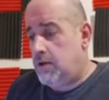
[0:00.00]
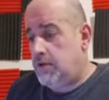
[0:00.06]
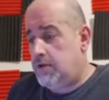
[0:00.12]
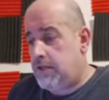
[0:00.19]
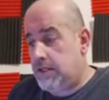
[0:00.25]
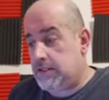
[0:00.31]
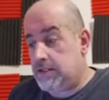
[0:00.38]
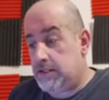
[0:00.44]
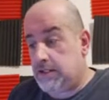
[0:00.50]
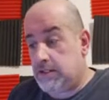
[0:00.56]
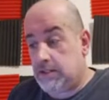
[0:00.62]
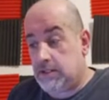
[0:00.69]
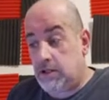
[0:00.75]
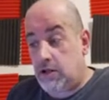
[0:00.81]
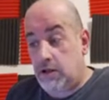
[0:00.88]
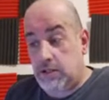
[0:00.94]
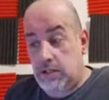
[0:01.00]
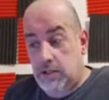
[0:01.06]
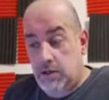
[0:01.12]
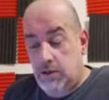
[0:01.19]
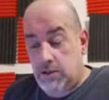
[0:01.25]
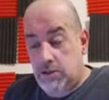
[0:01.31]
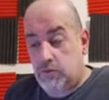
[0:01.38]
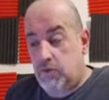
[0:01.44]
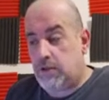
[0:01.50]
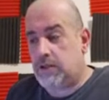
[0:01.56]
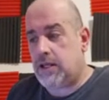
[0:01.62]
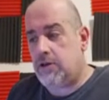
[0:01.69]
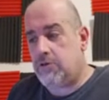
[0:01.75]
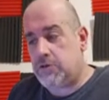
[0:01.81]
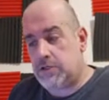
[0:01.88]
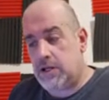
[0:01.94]
this is a slightly nicer one.
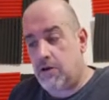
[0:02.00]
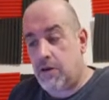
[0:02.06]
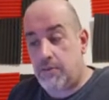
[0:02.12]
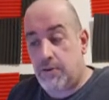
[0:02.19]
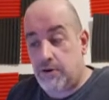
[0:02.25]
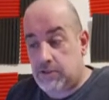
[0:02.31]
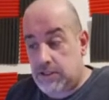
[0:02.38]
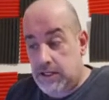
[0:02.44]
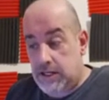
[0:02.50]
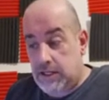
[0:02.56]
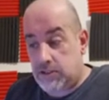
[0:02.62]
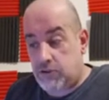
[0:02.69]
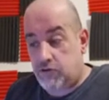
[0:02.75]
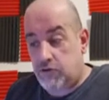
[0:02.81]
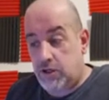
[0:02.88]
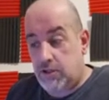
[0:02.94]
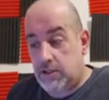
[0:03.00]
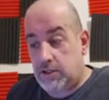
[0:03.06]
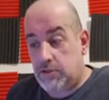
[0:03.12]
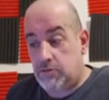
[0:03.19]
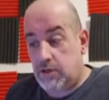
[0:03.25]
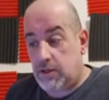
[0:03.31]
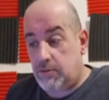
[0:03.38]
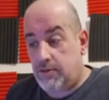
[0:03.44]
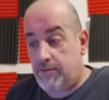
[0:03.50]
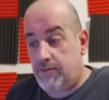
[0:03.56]
There is no MOT history on this one, I'm